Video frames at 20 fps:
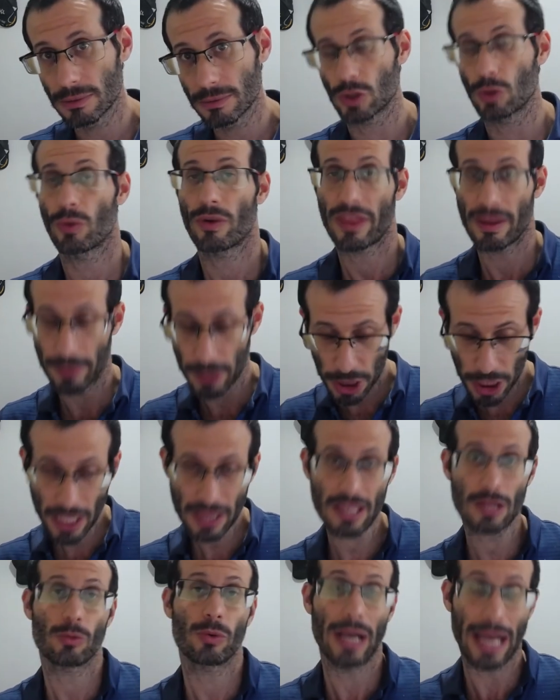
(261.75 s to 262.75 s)
So the machine
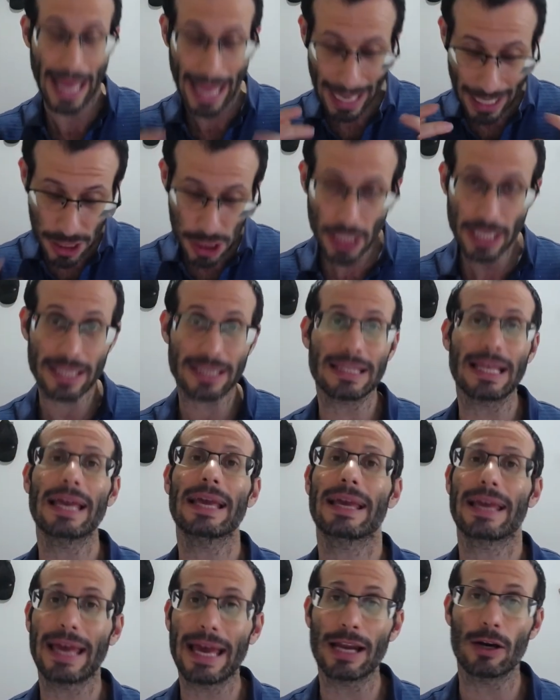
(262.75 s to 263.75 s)
that will actually
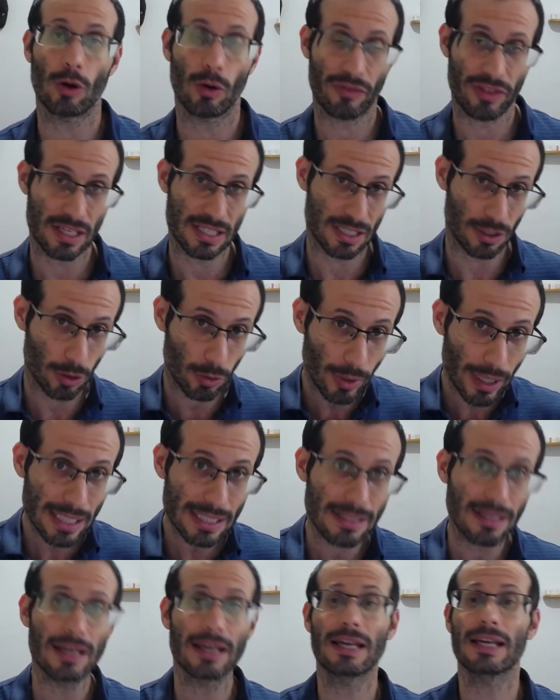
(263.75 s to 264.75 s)
take care of this
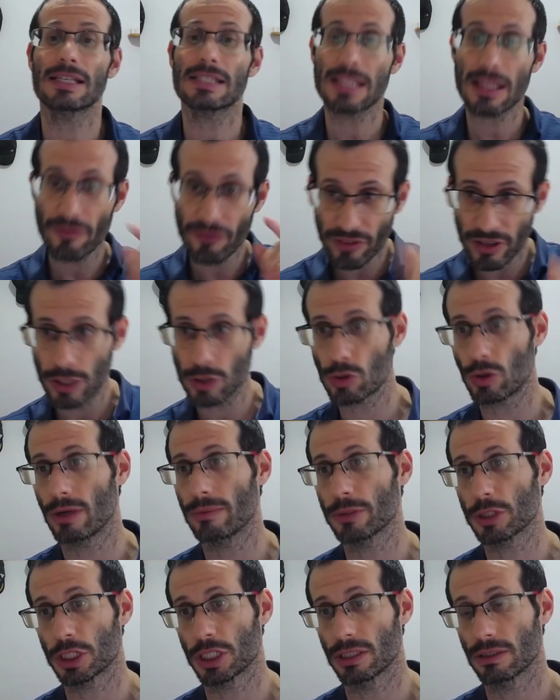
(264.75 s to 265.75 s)
request is the virtual
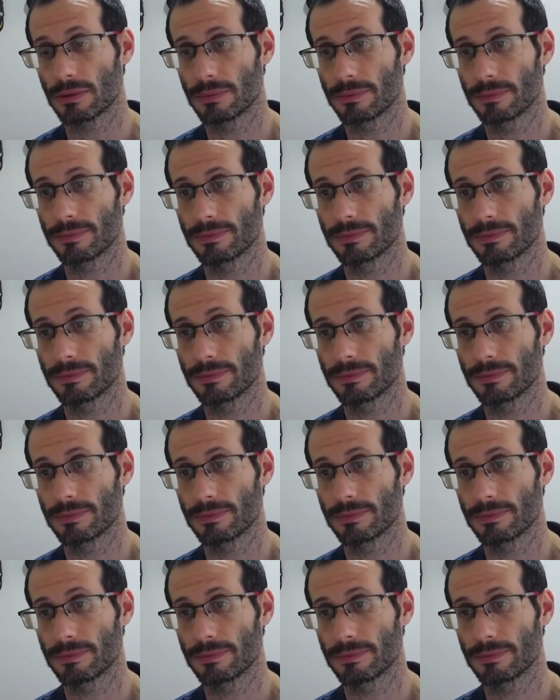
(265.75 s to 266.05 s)
machine.